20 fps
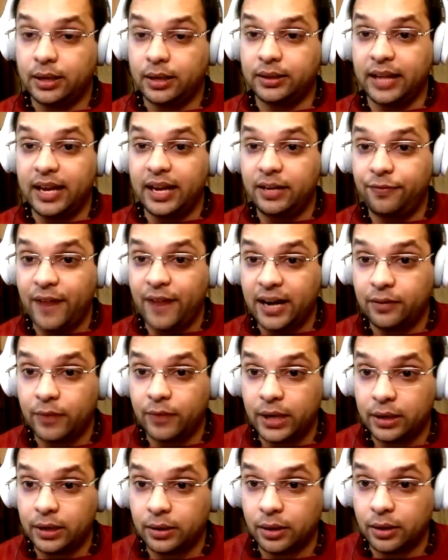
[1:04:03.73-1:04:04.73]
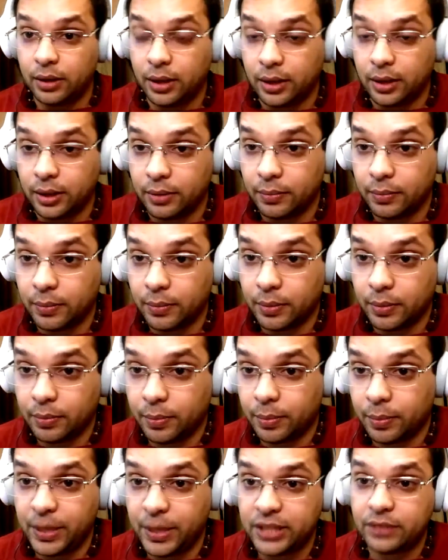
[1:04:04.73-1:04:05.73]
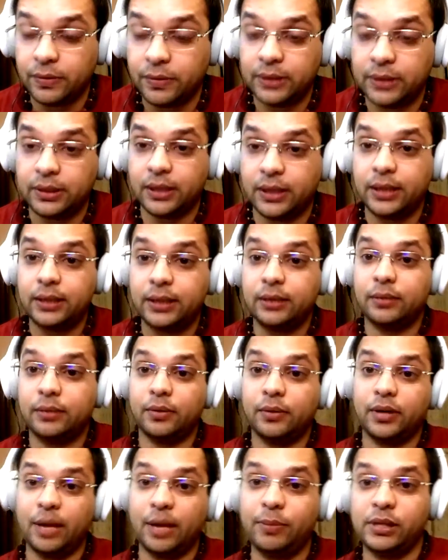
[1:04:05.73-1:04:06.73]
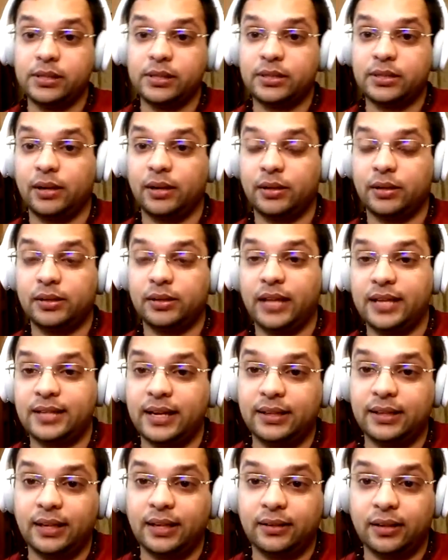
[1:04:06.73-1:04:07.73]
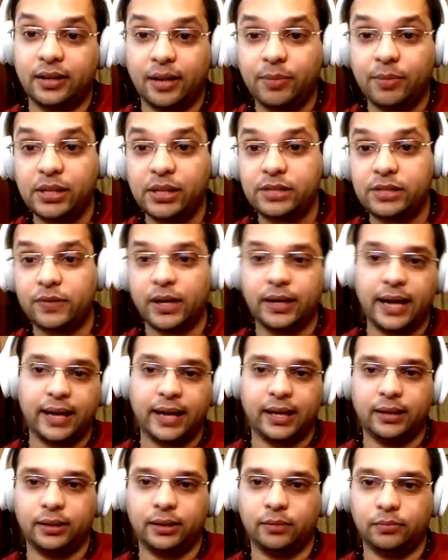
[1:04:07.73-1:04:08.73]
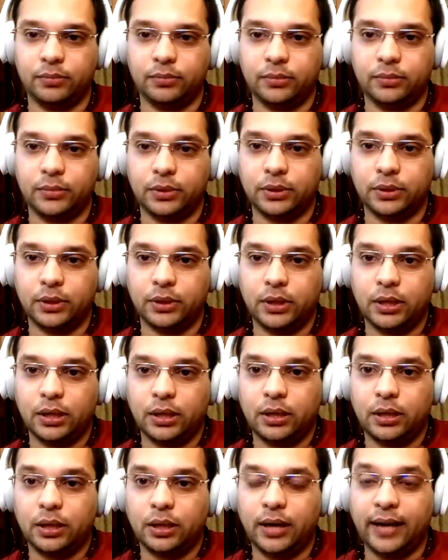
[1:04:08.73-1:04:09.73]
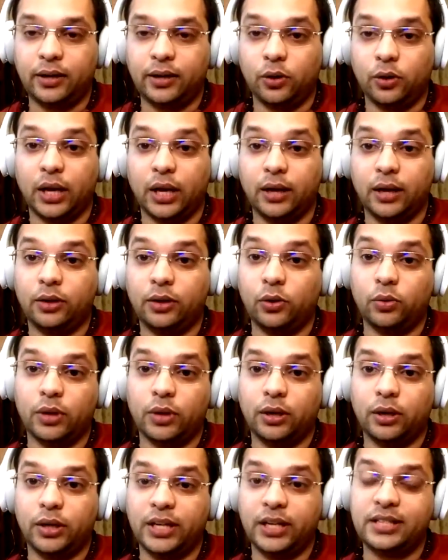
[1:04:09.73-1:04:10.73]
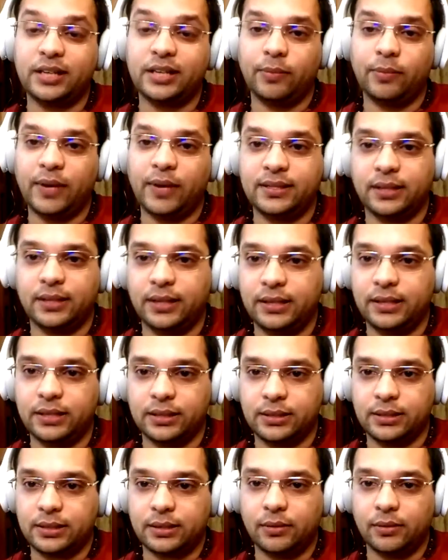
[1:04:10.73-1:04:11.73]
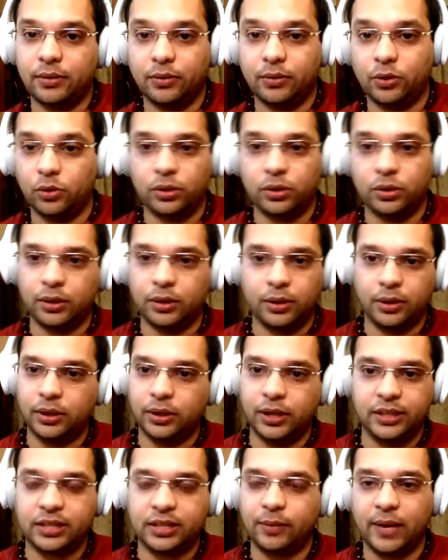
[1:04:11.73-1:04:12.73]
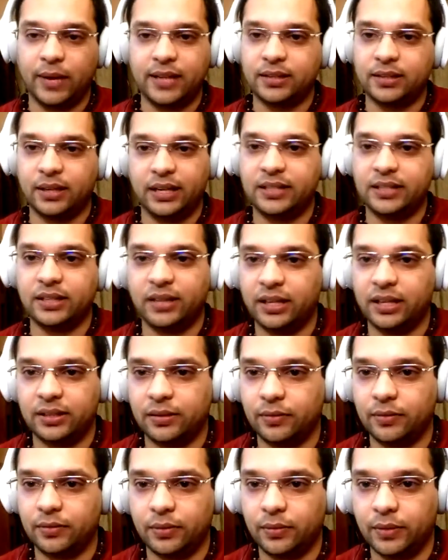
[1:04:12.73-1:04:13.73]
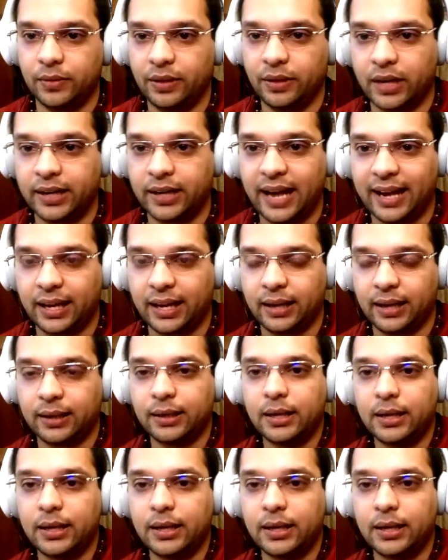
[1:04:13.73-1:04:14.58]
They, in fact, were pissed with the rebels. They said that the rebels were attacking, right, to destabilize the regions. To destabilize the region they were attacking.